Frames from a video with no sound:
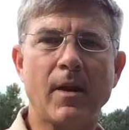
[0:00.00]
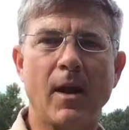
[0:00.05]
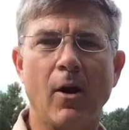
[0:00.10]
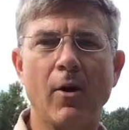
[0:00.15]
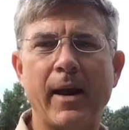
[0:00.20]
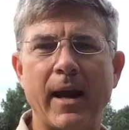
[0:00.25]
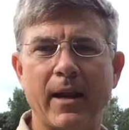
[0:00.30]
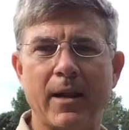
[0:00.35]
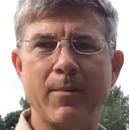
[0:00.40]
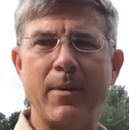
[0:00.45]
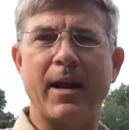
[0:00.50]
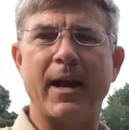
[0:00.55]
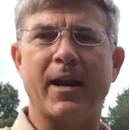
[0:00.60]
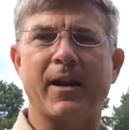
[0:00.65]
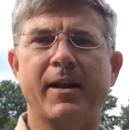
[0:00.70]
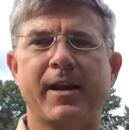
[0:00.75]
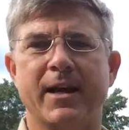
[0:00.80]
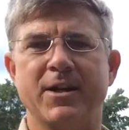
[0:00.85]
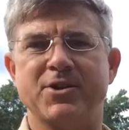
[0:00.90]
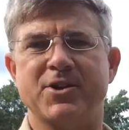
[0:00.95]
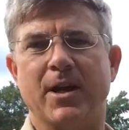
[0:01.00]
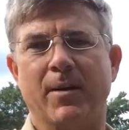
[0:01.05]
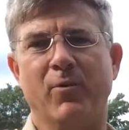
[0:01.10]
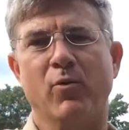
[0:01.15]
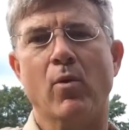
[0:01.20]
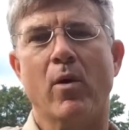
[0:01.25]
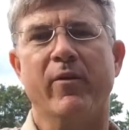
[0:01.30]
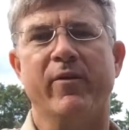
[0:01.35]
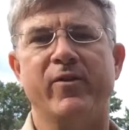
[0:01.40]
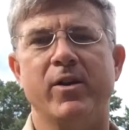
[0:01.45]
Okay, let me kind of catch up
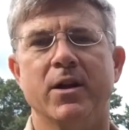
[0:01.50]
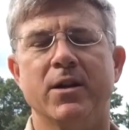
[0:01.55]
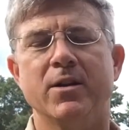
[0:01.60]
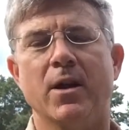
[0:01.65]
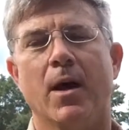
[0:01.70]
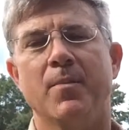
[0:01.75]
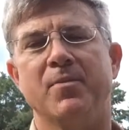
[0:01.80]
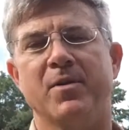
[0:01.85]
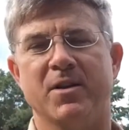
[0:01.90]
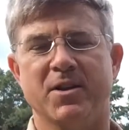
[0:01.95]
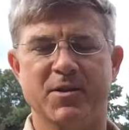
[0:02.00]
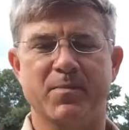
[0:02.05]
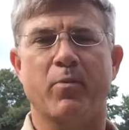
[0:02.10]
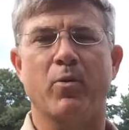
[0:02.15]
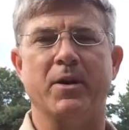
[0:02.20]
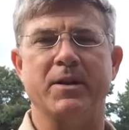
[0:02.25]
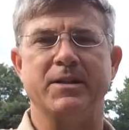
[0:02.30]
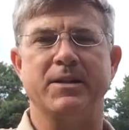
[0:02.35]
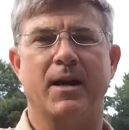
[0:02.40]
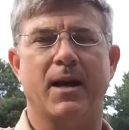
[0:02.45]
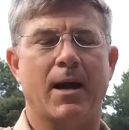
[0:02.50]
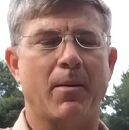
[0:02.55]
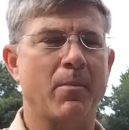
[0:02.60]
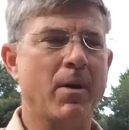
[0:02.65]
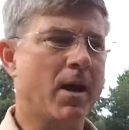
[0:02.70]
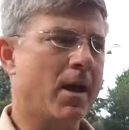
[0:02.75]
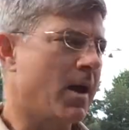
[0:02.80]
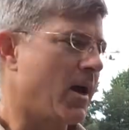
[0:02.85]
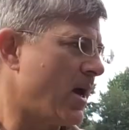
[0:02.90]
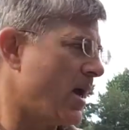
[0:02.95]
to what we've done up to this point in time.
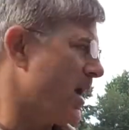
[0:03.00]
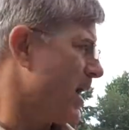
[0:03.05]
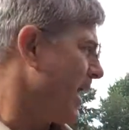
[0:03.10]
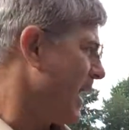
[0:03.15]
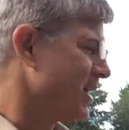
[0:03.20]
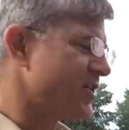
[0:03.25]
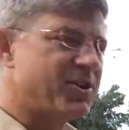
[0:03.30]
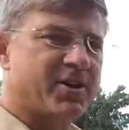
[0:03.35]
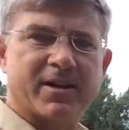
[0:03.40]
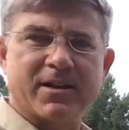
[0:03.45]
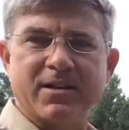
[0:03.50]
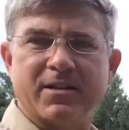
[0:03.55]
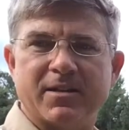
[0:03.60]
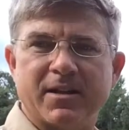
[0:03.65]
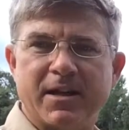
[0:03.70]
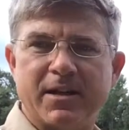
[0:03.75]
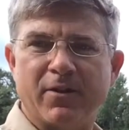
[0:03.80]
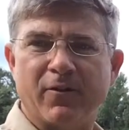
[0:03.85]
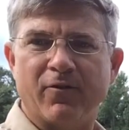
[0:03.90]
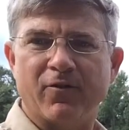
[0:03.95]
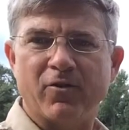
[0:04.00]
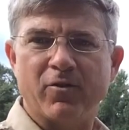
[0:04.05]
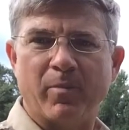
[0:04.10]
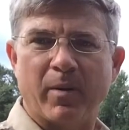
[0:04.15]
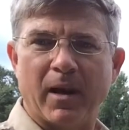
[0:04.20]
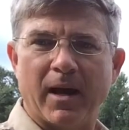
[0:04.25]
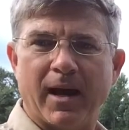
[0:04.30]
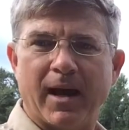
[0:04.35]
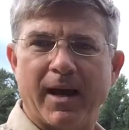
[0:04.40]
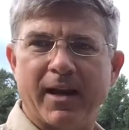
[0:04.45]
As you can see, the food
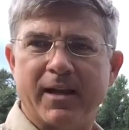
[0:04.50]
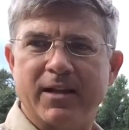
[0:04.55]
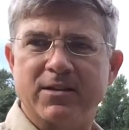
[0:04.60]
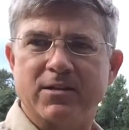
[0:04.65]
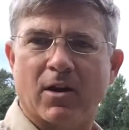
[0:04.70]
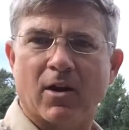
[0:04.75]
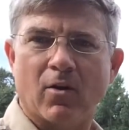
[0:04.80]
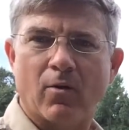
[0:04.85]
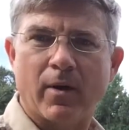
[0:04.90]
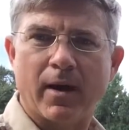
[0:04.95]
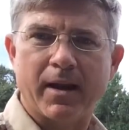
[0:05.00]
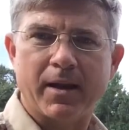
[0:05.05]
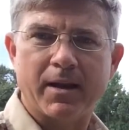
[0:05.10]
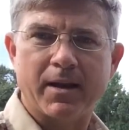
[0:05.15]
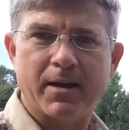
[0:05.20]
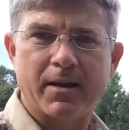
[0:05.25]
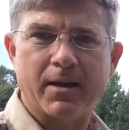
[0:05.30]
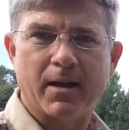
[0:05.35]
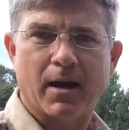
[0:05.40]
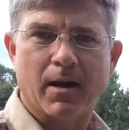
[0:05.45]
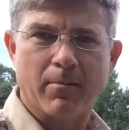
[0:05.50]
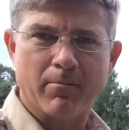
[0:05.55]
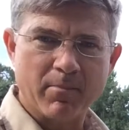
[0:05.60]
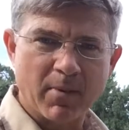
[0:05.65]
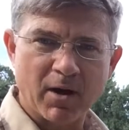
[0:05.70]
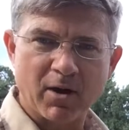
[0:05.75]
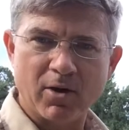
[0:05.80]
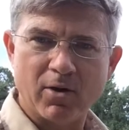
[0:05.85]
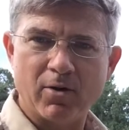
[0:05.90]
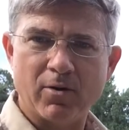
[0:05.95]
plot is already
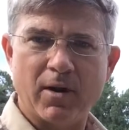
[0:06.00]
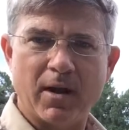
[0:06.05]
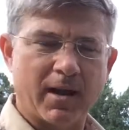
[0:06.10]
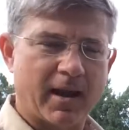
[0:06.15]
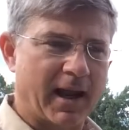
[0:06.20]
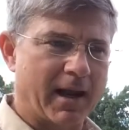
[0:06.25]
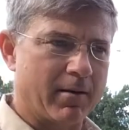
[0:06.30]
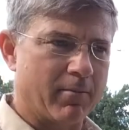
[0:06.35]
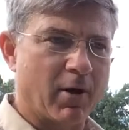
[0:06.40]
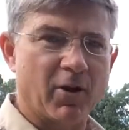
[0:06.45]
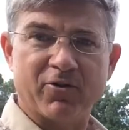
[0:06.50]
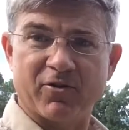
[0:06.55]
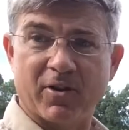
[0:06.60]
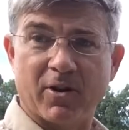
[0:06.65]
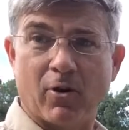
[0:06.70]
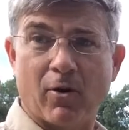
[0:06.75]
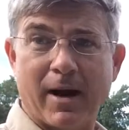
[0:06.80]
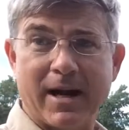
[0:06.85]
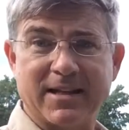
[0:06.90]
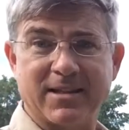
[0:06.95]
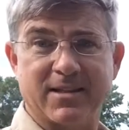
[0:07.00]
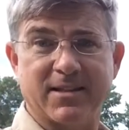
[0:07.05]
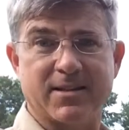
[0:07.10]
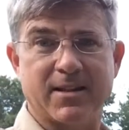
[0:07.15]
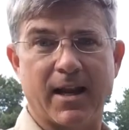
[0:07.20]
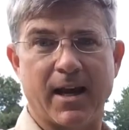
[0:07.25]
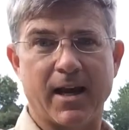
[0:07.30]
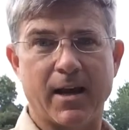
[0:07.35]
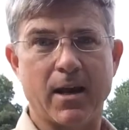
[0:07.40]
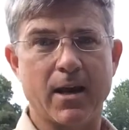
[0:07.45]
mowed and most of the grass is
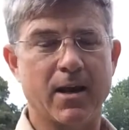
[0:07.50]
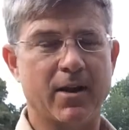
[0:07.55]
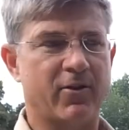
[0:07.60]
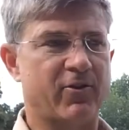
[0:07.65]
dead.